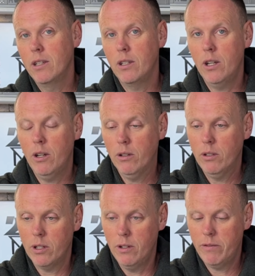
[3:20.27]
you know,
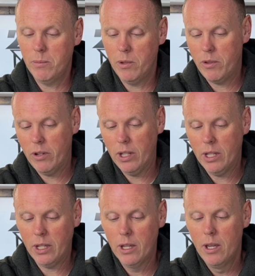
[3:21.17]
you're going from the
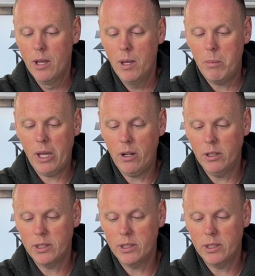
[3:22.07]
3-link panhard